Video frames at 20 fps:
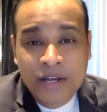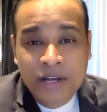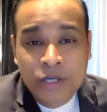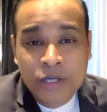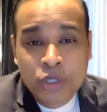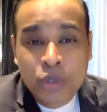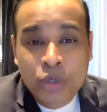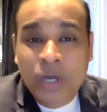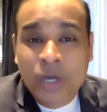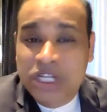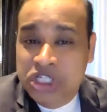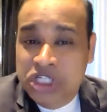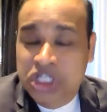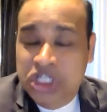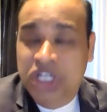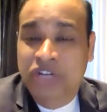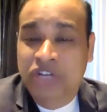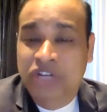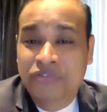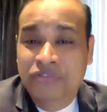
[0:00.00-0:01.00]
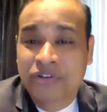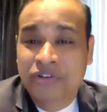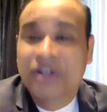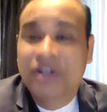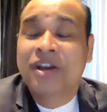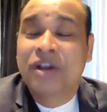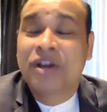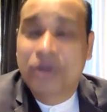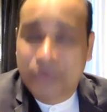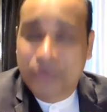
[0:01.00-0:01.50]
to achieve
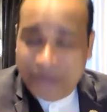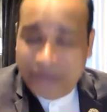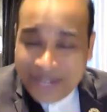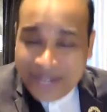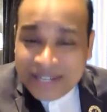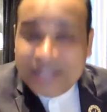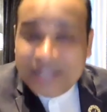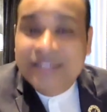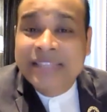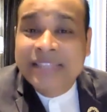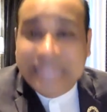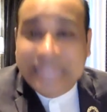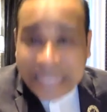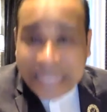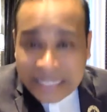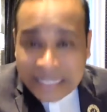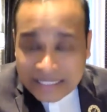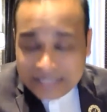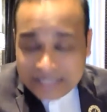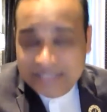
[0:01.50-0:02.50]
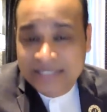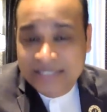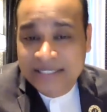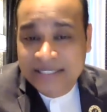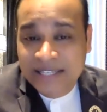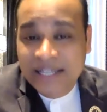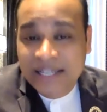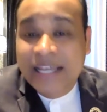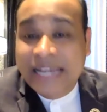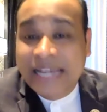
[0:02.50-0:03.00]
greater things,
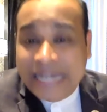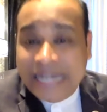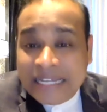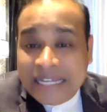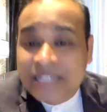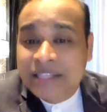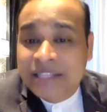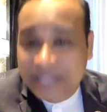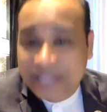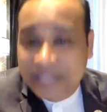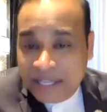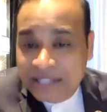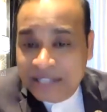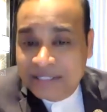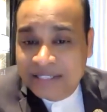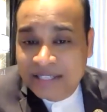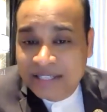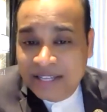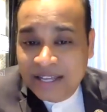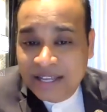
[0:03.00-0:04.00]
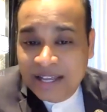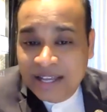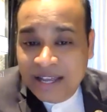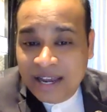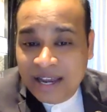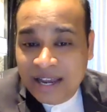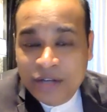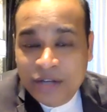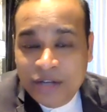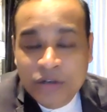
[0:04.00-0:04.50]
greater things.
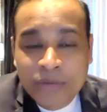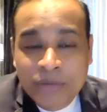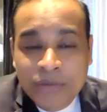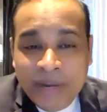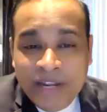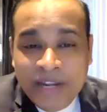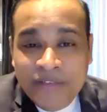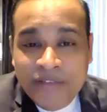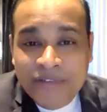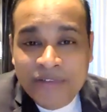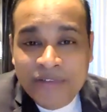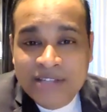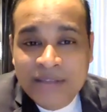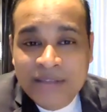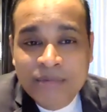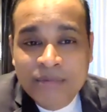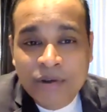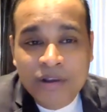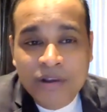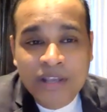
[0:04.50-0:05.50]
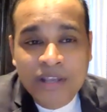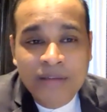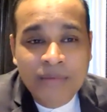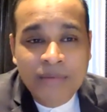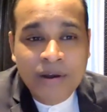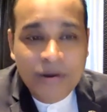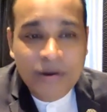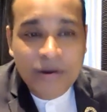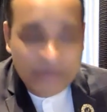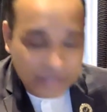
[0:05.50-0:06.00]
And my dear friends, I'm talking
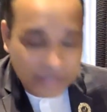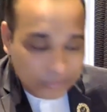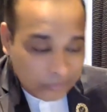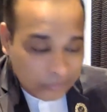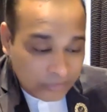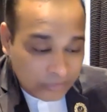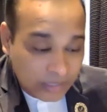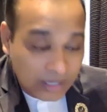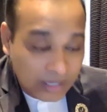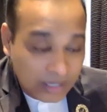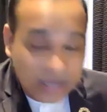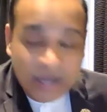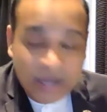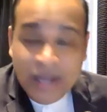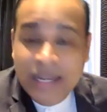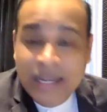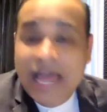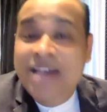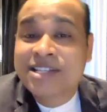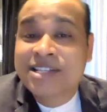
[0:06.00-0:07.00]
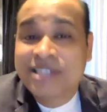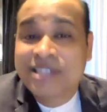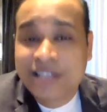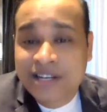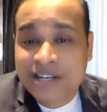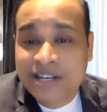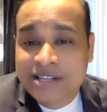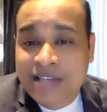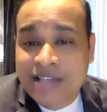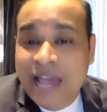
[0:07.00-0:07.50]
about last
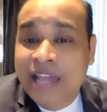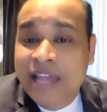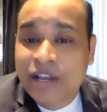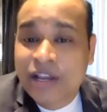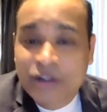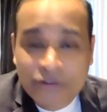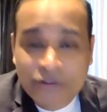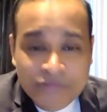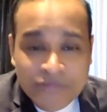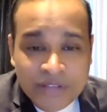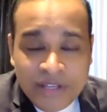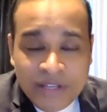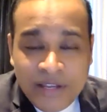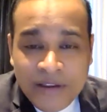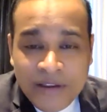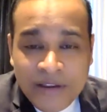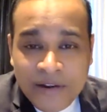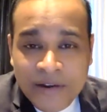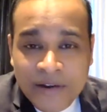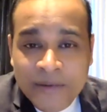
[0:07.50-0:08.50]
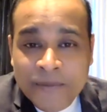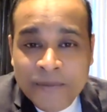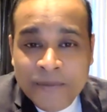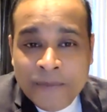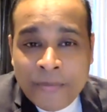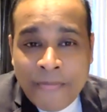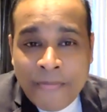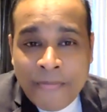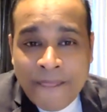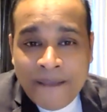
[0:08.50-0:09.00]
year's icon of the year,
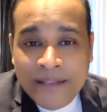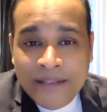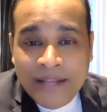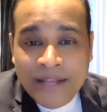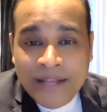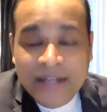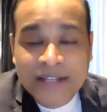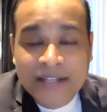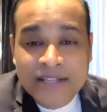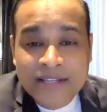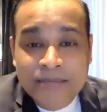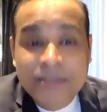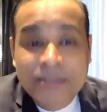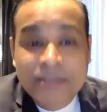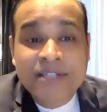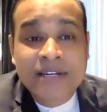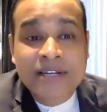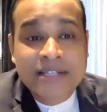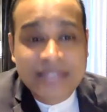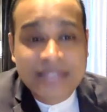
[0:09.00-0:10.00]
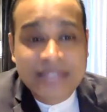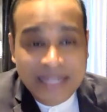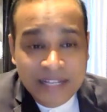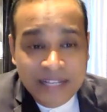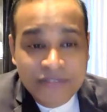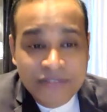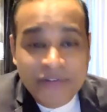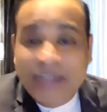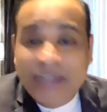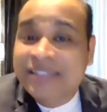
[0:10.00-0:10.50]
that is Mr.
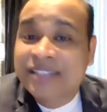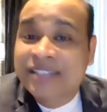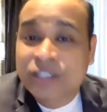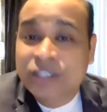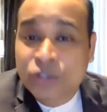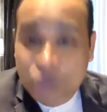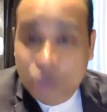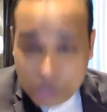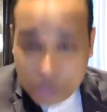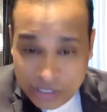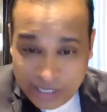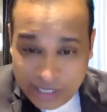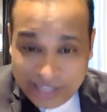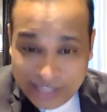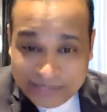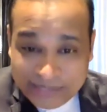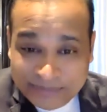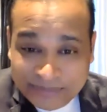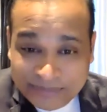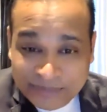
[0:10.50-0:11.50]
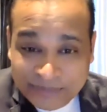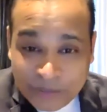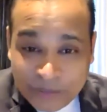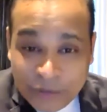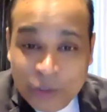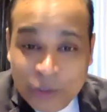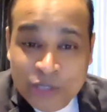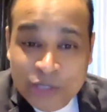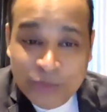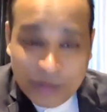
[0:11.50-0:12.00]
Syed Francis Hussain,
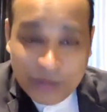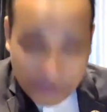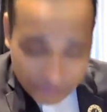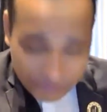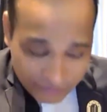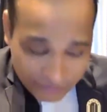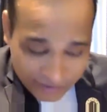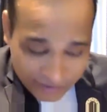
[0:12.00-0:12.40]
who is one of